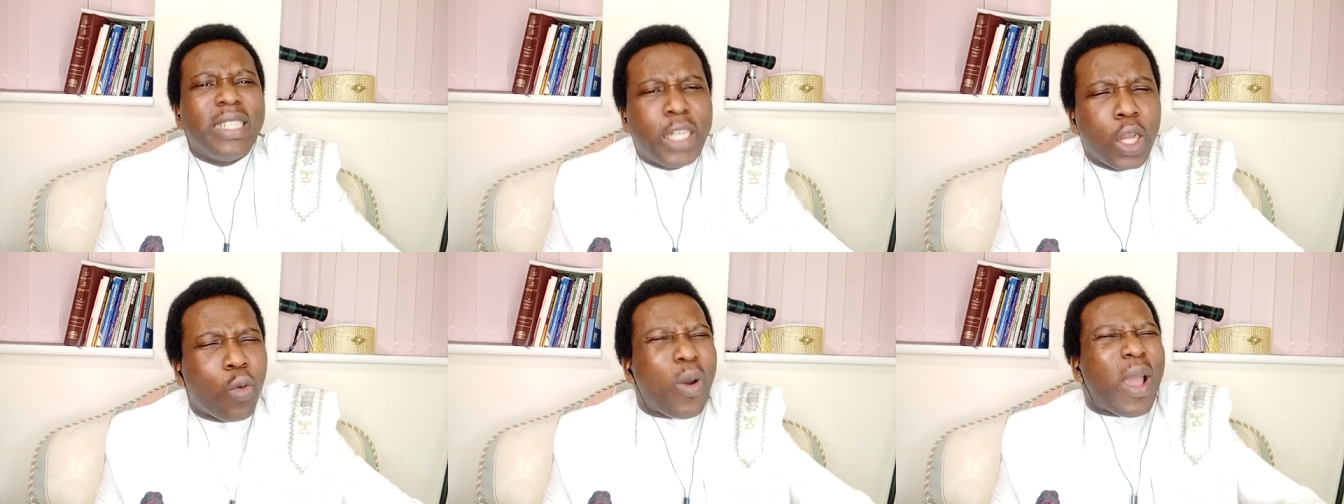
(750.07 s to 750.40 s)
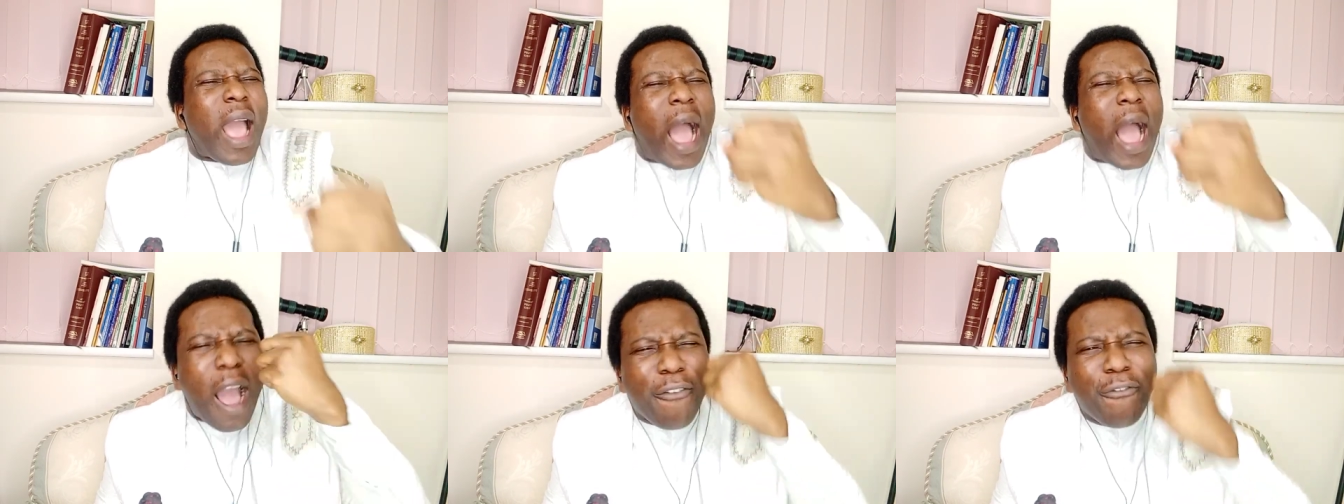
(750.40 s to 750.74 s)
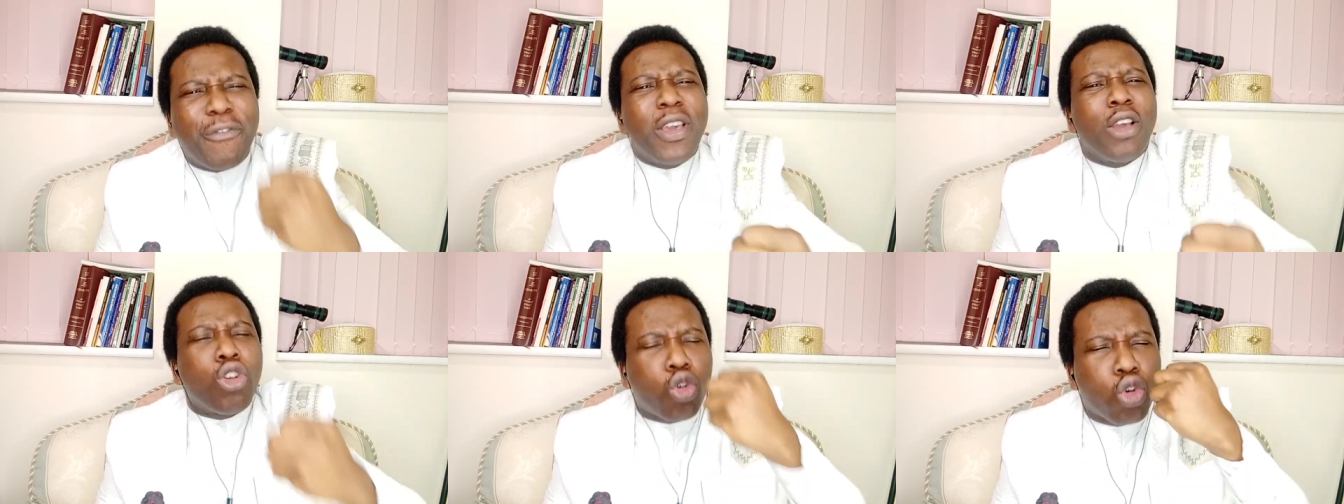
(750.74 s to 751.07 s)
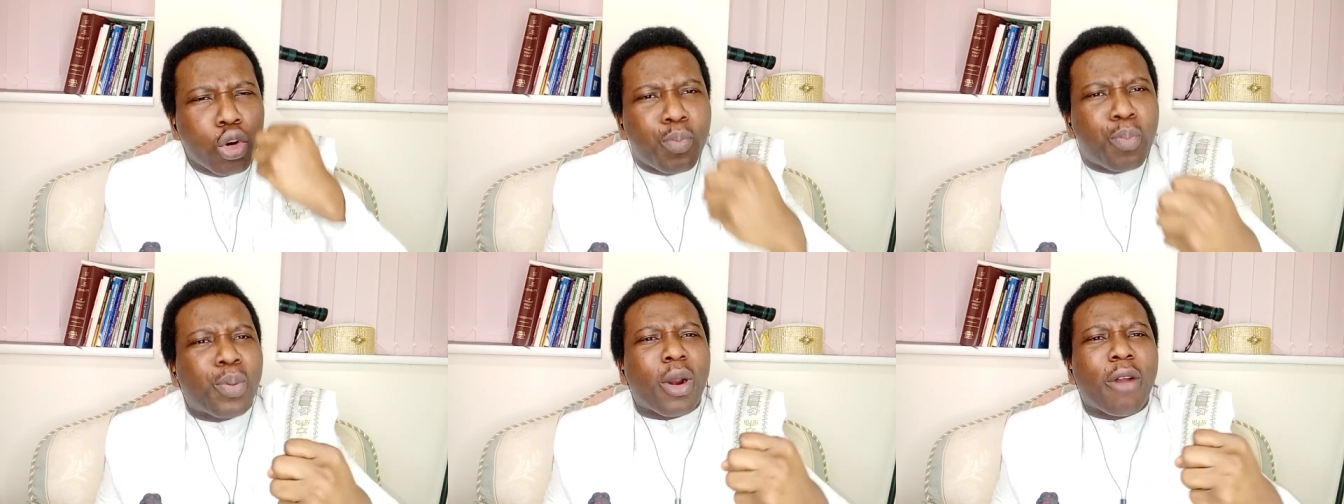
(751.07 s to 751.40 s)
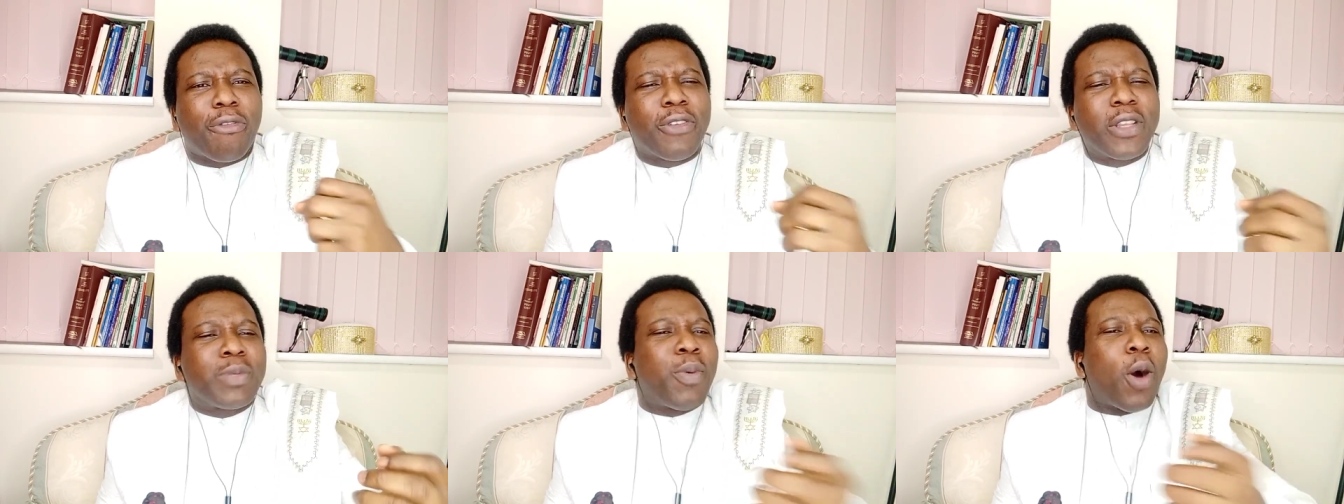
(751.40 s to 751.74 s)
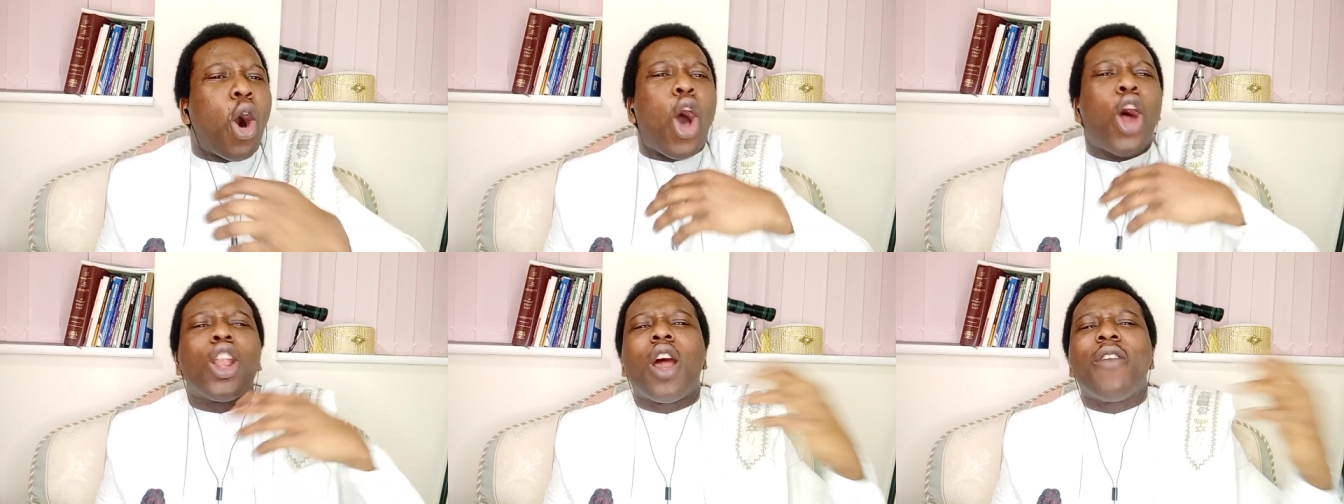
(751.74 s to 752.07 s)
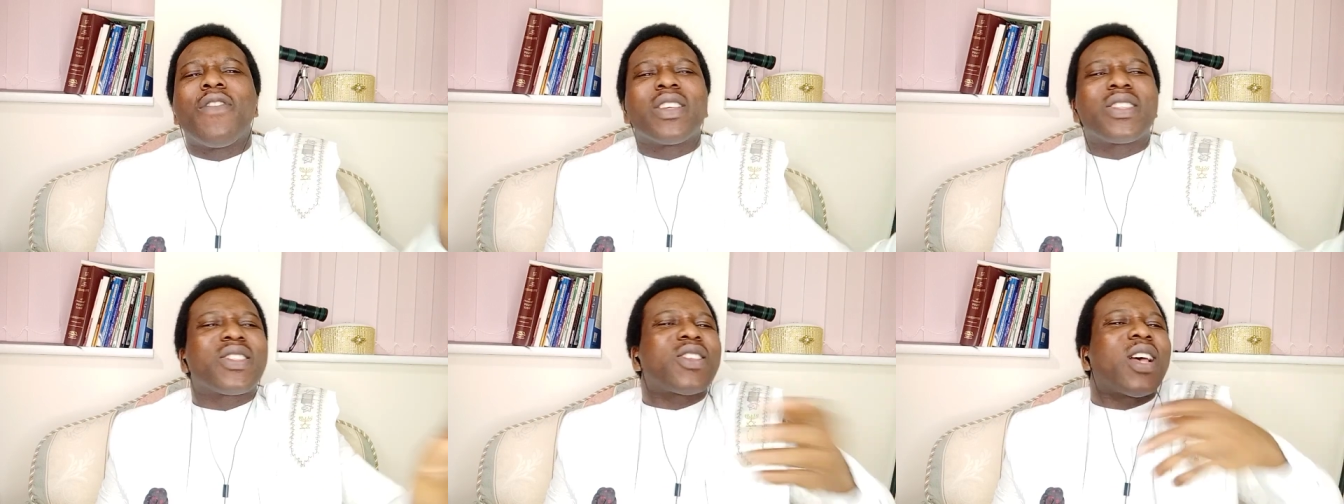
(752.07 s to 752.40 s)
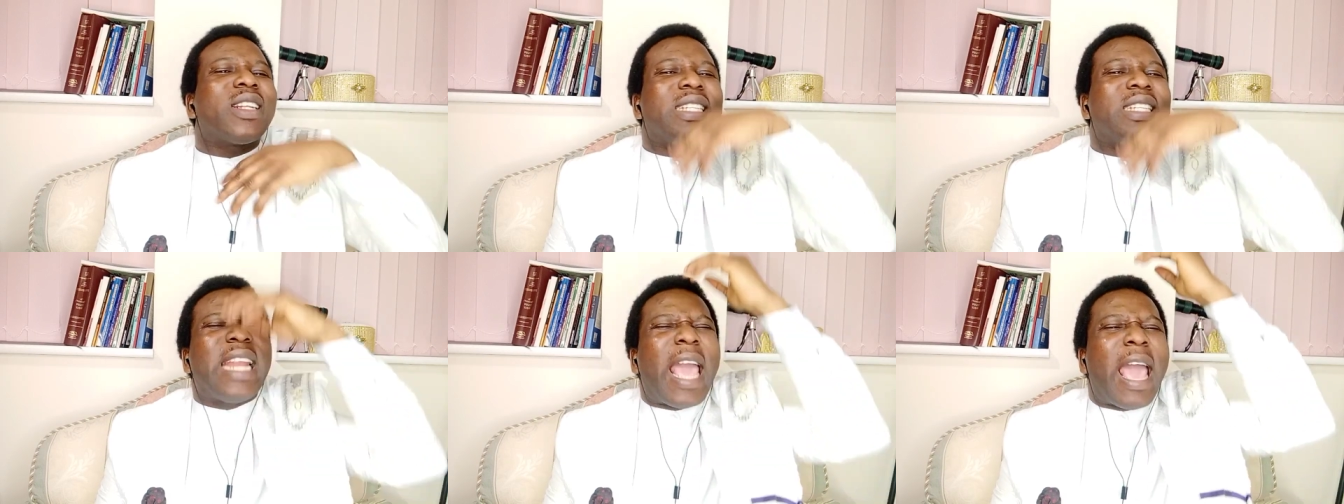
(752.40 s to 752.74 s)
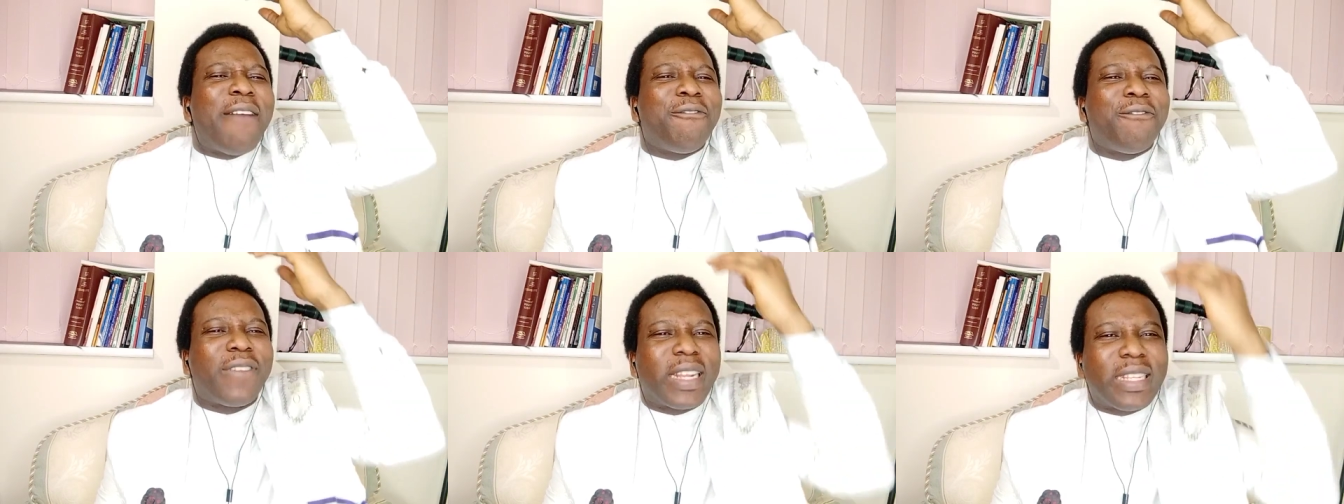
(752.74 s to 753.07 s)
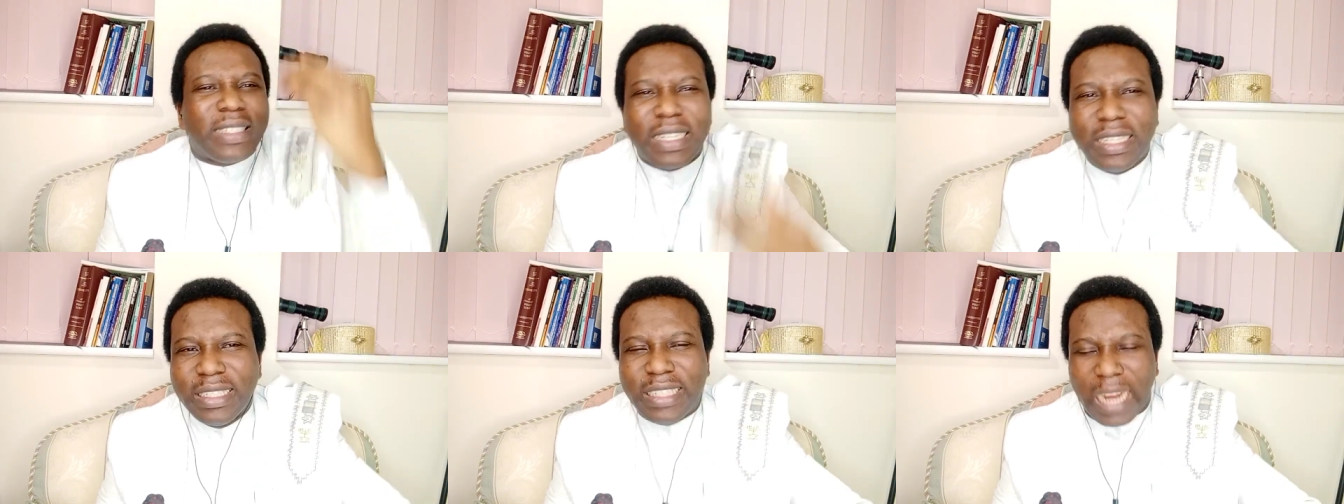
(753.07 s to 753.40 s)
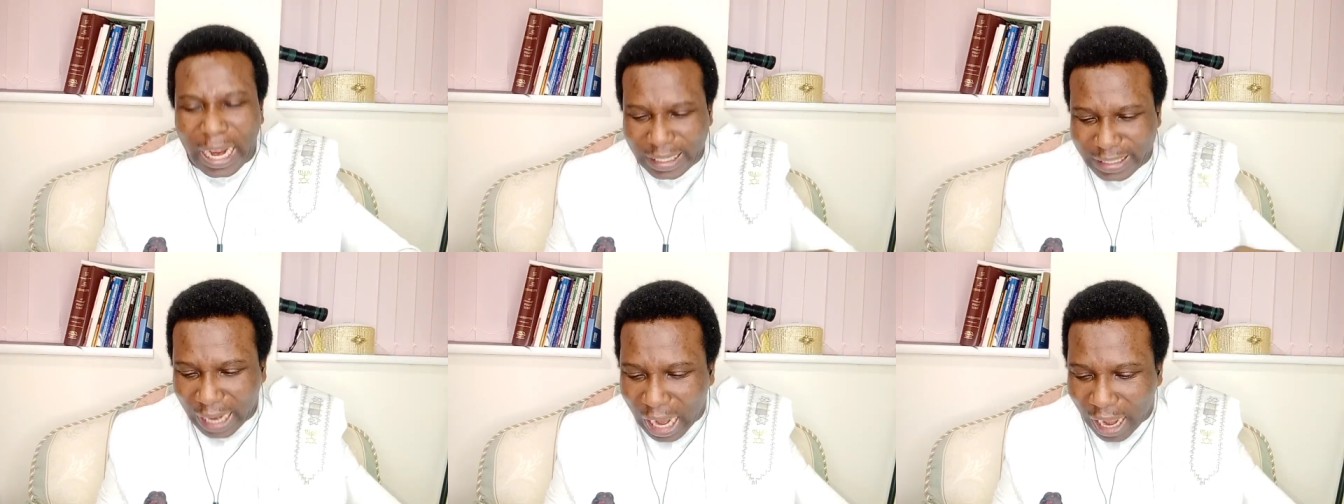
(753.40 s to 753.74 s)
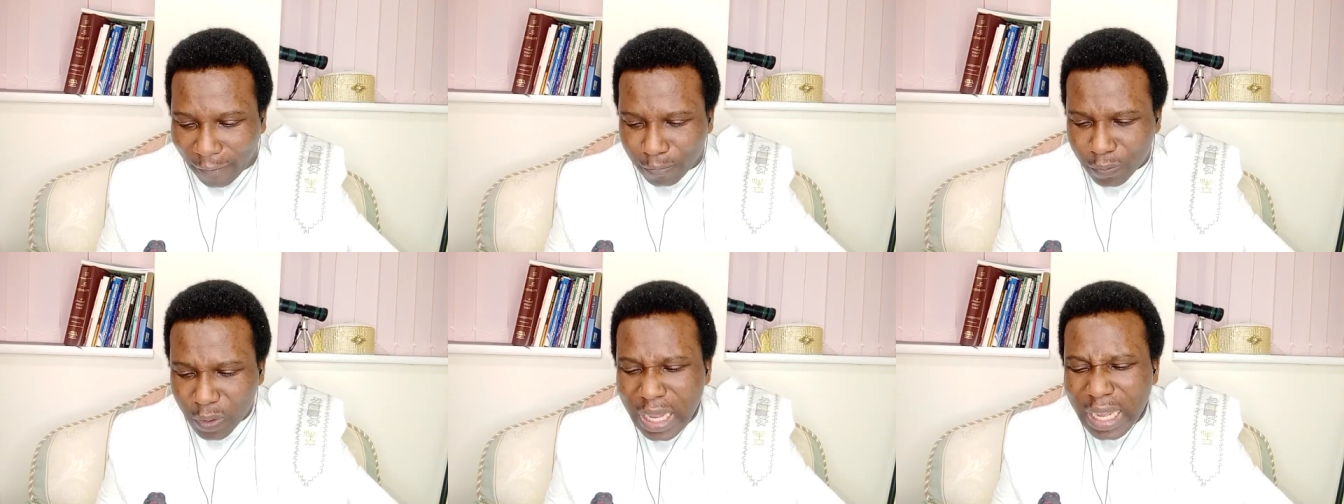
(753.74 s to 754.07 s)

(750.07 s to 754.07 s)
they were having good profits, but all of a sudden everything died down.